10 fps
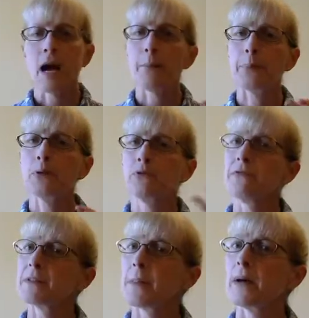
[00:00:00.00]
not
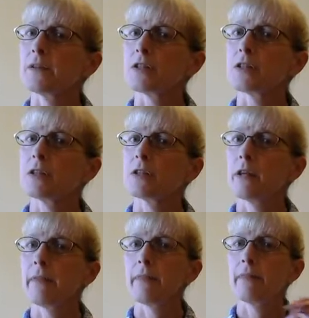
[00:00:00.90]
poof as much
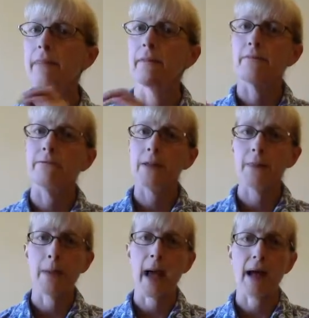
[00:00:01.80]
in
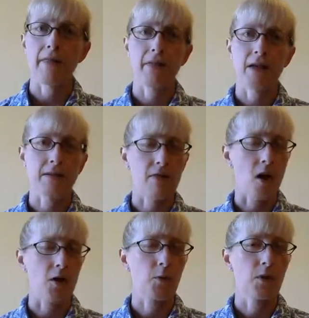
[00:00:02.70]
the bath as I
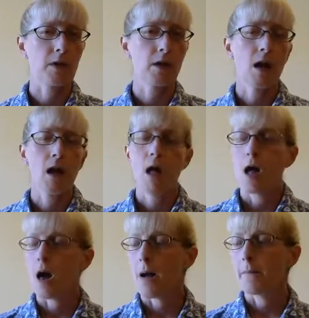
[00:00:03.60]
thought it would,
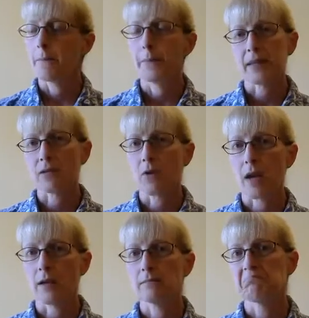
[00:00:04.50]
but that's
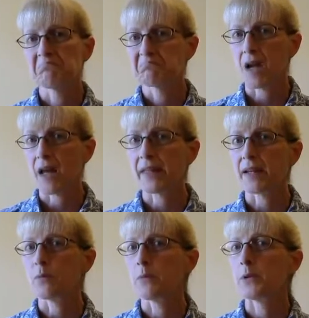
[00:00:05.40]
okay. I think
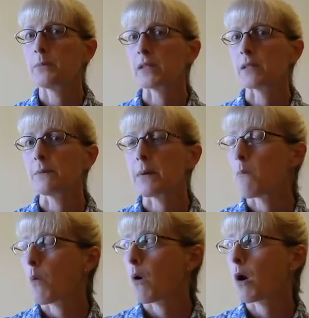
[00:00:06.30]
it will bloom a little bit
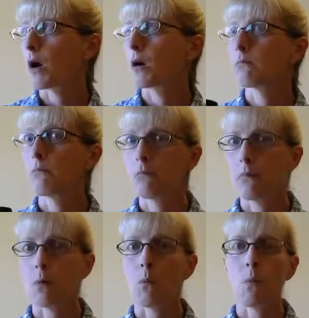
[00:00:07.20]
more
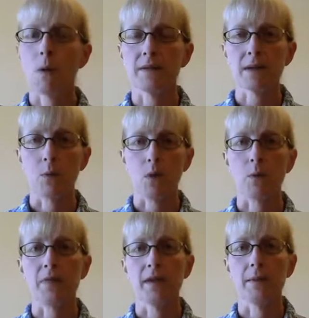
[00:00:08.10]
once I work
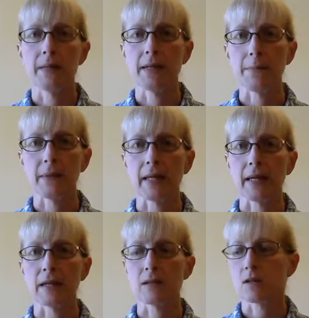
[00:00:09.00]
with it and
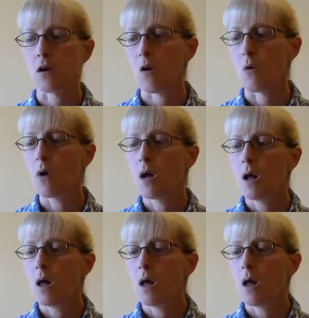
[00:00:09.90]
manipulate it. So